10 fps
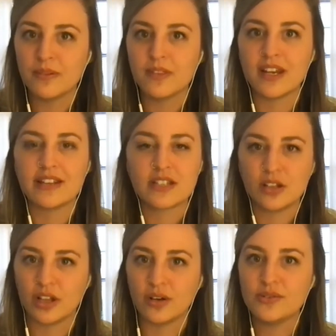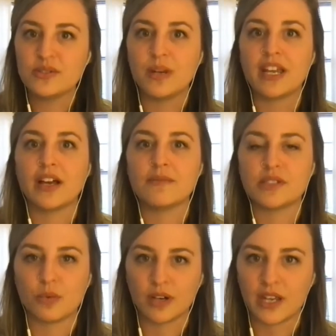that needs closed when it comes
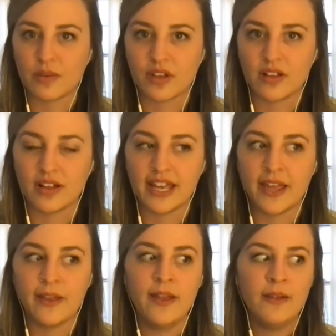to working with a client.